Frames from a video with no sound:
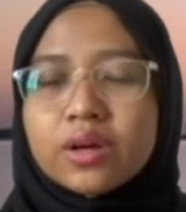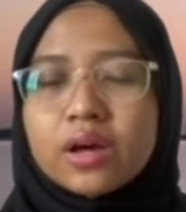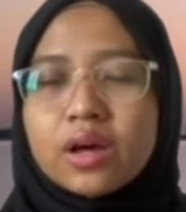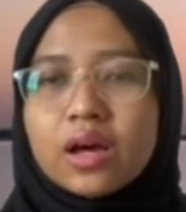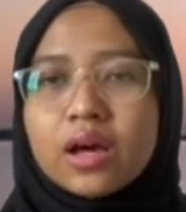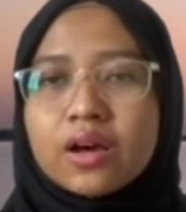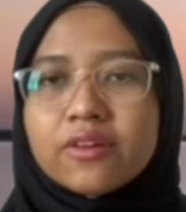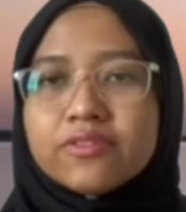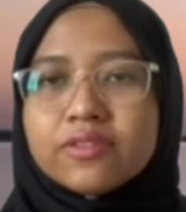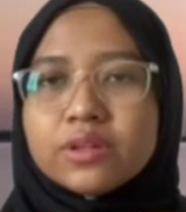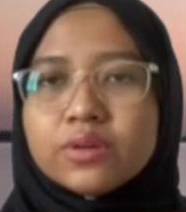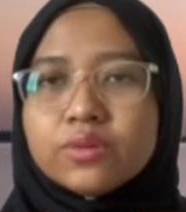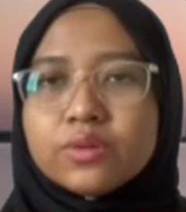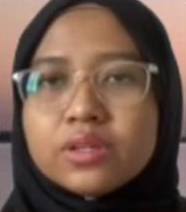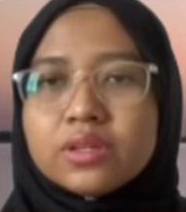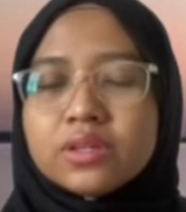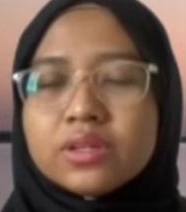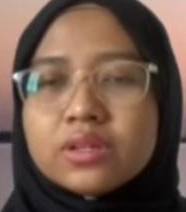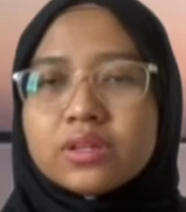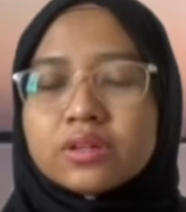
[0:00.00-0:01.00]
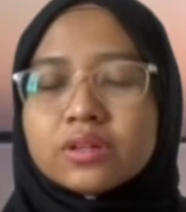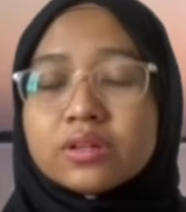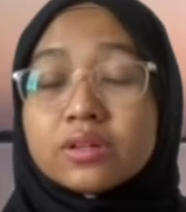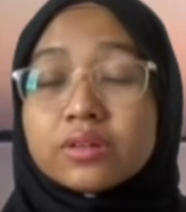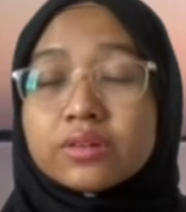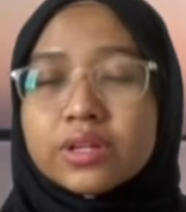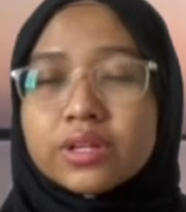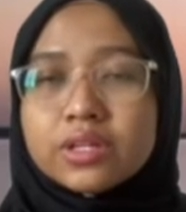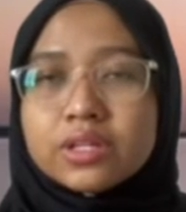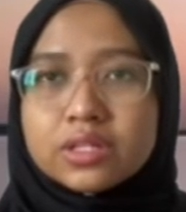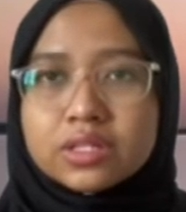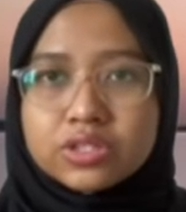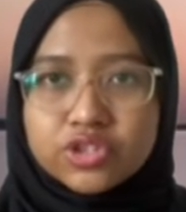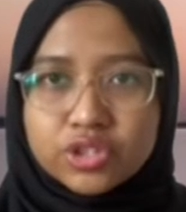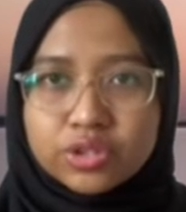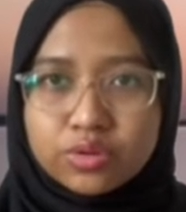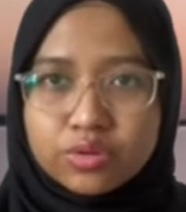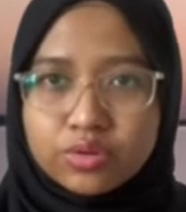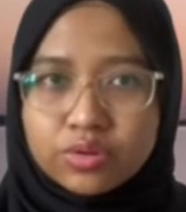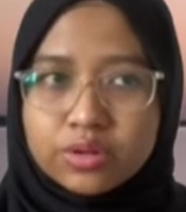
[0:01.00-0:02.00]
after we create the G
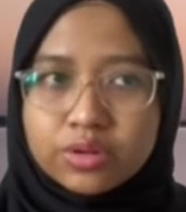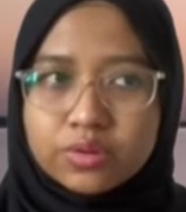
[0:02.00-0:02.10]
code,